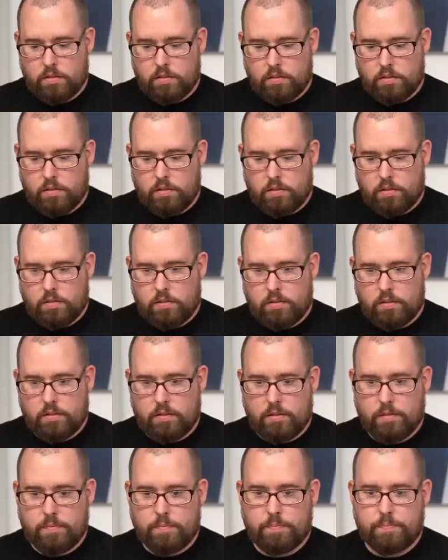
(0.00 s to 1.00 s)

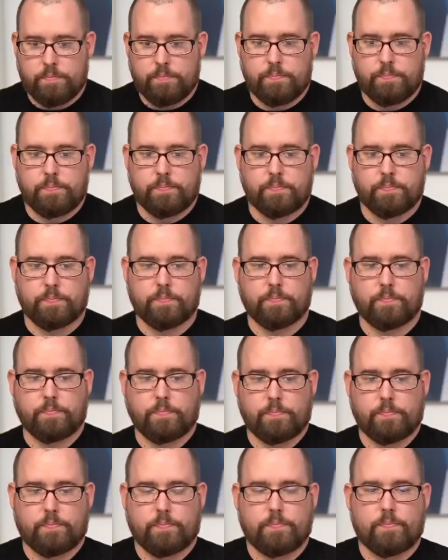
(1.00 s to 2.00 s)

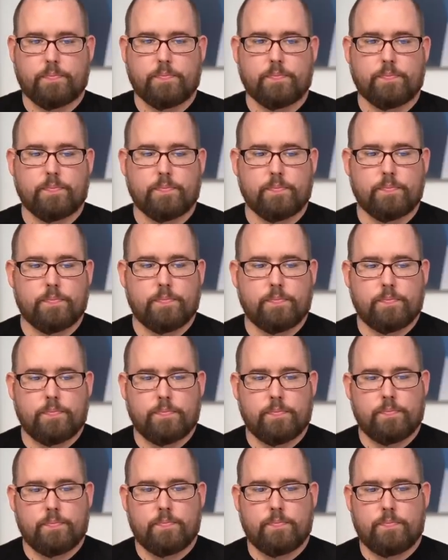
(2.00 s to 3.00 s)

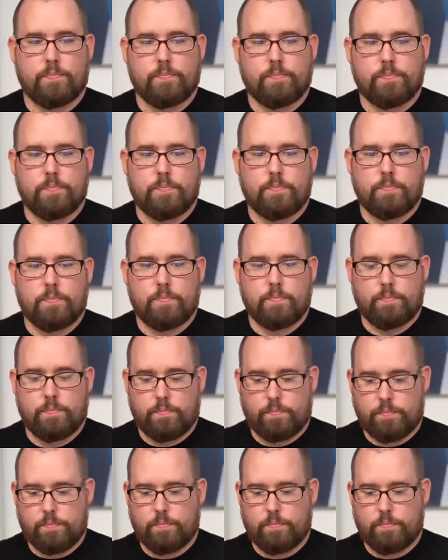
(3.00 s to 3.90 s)
[no speech]